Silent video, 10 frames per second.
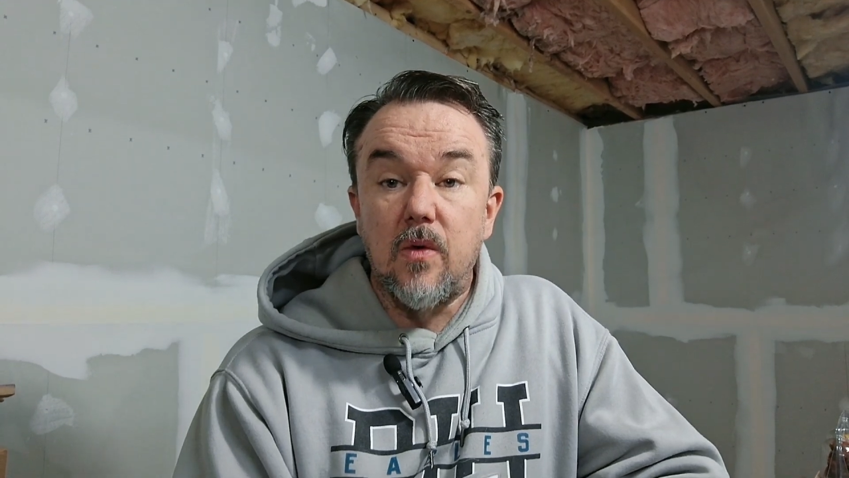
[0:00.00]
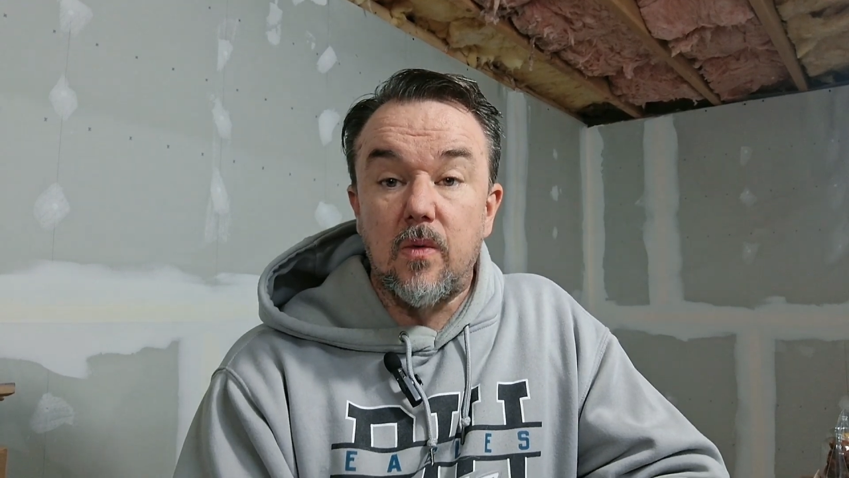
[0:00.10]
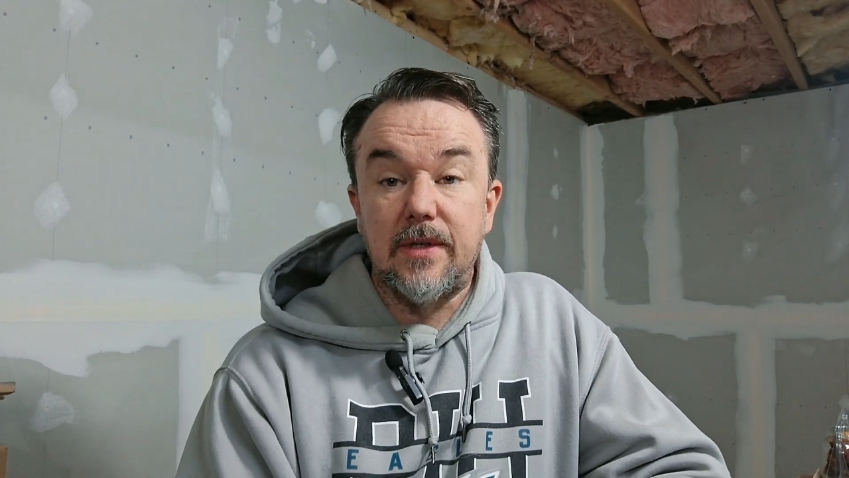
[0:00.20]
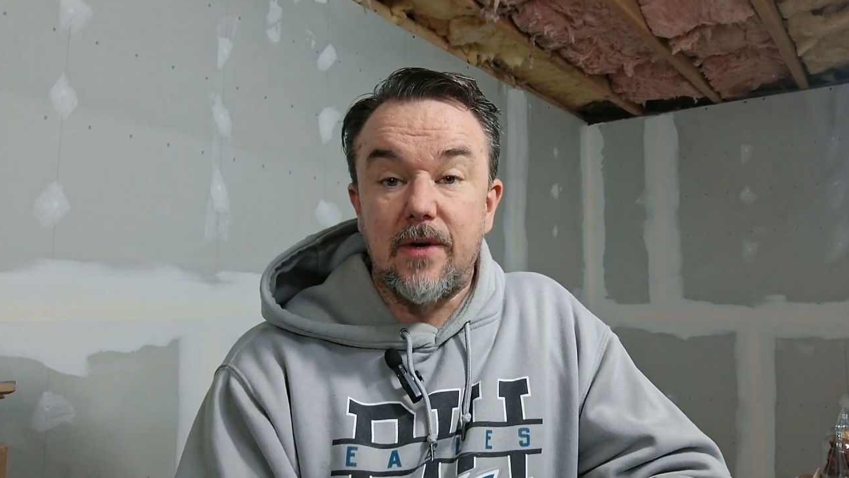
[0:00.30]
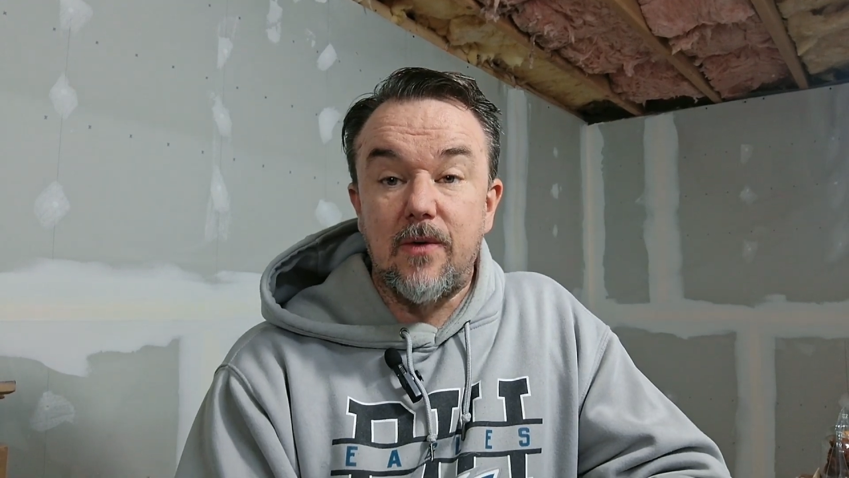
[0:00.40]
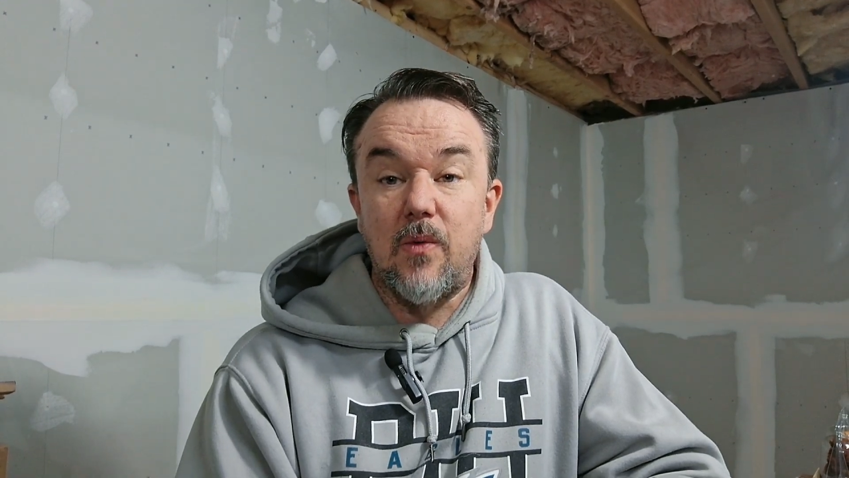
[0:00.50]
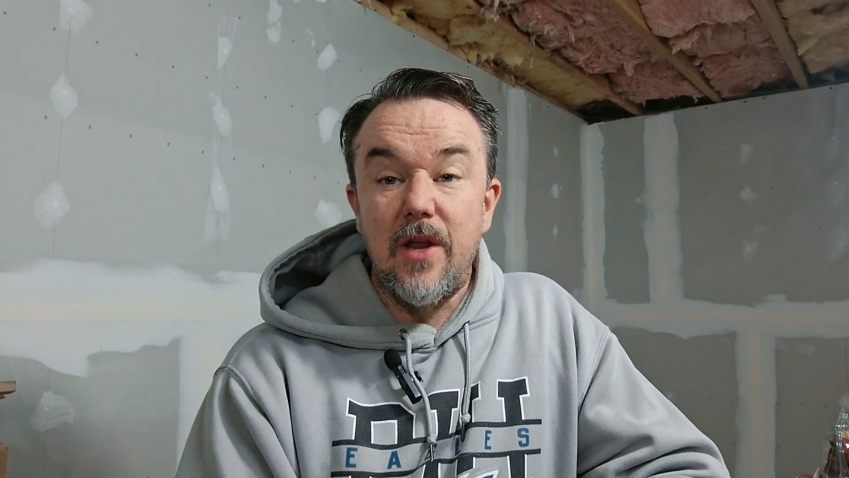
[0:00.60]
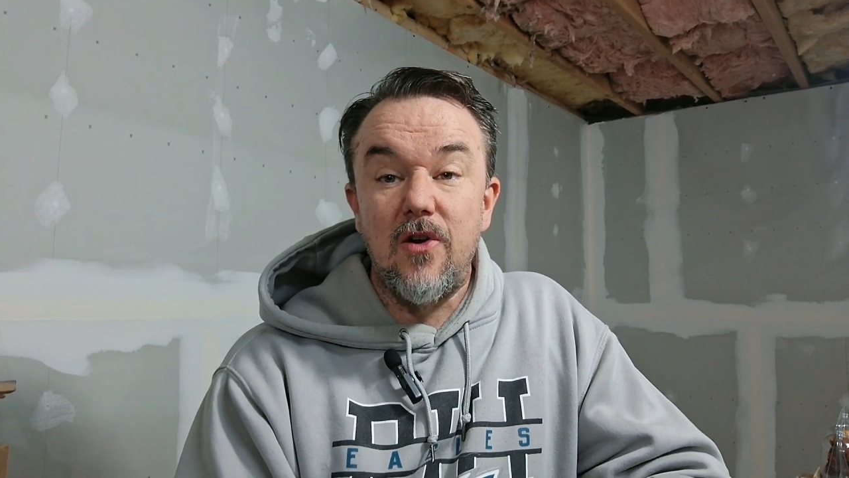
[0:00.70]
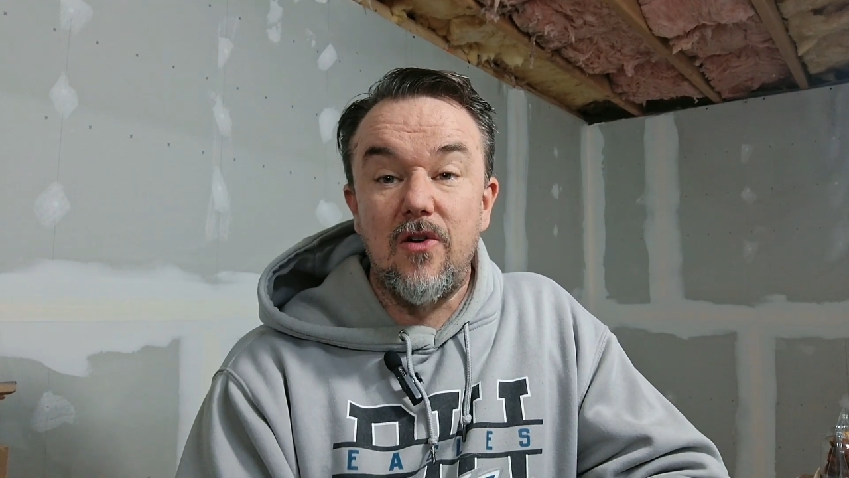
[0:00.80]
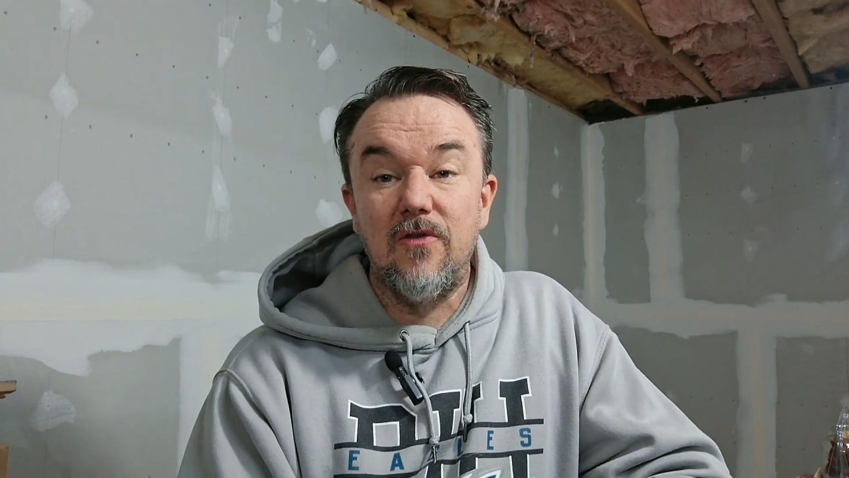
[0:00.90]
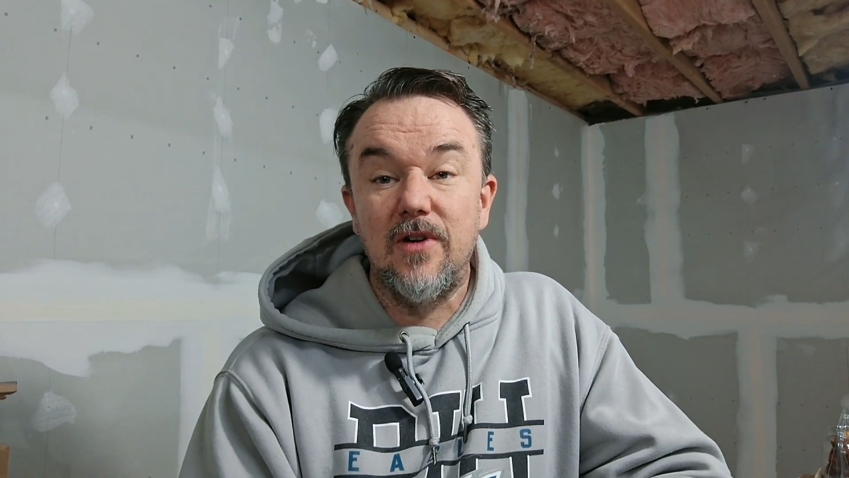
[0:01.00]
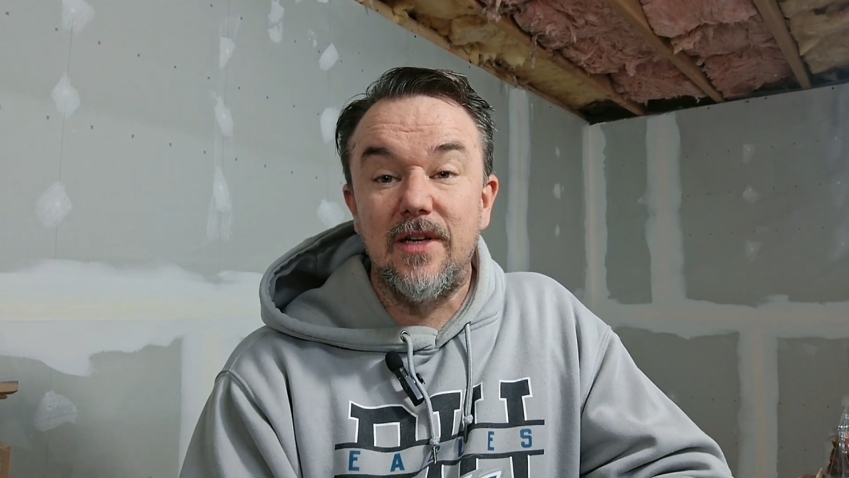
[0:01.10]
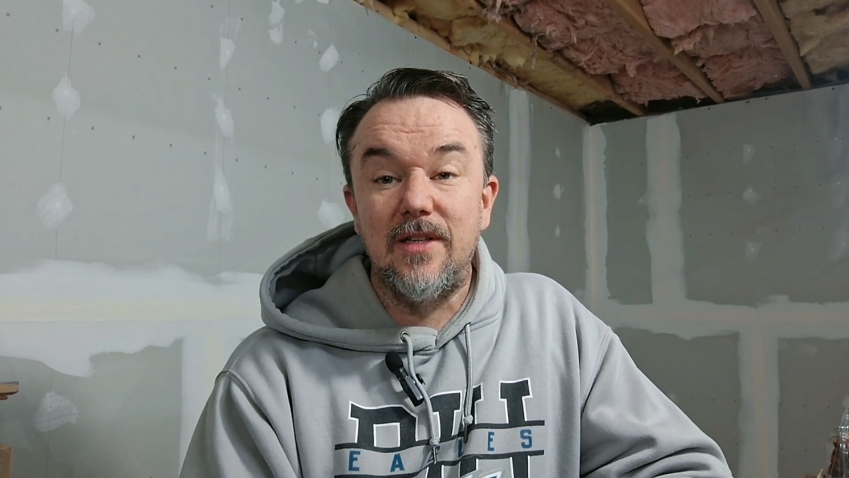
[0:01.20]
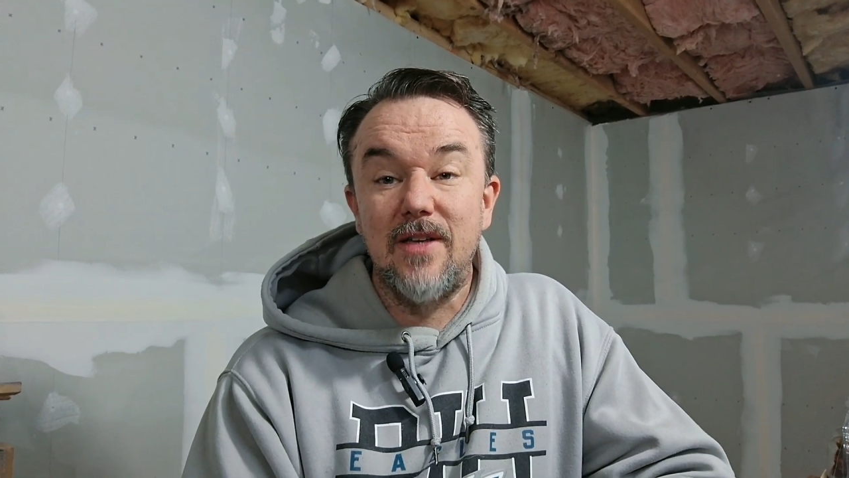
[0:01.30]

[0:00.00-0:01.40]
was I went over to